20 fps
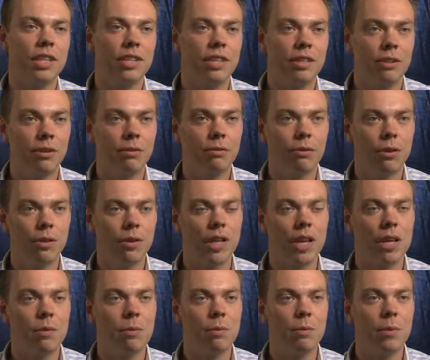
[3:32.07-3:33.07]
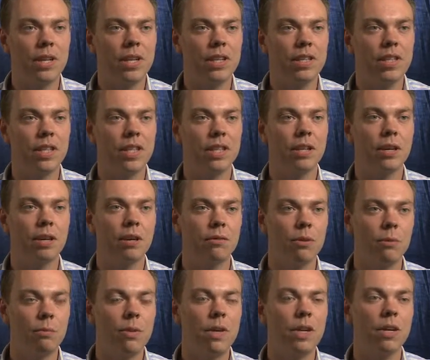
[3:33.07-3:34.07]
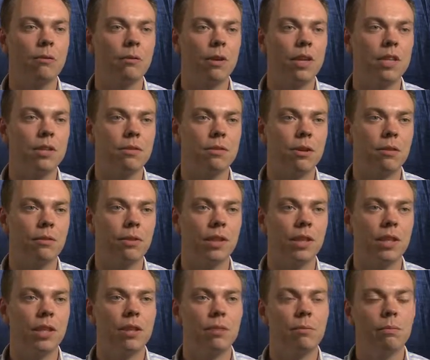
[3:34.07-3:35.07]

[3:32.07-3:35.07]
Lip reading: and the off-road capability of a bigger Range Rover,